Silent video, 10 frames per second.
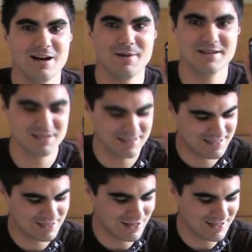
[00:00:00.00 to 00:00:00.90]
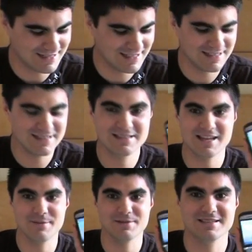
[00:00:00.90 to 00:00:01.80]
I'm actually signed in to
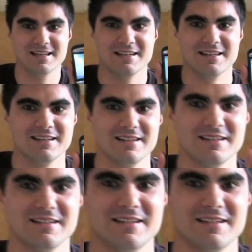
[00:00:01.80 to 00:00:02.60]
MSN.